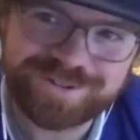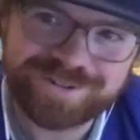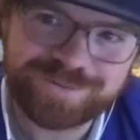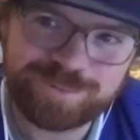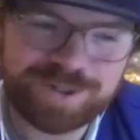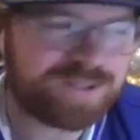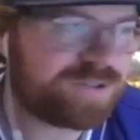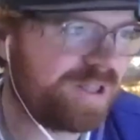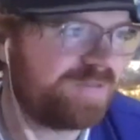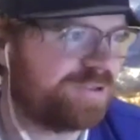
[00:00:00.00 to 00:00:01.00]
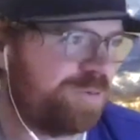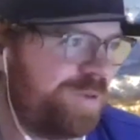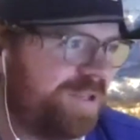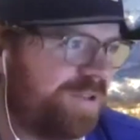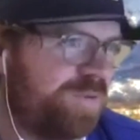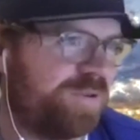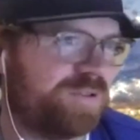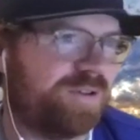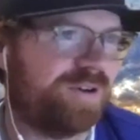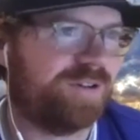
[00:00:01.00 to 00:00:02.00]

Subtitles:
When does Clevenger make his first start?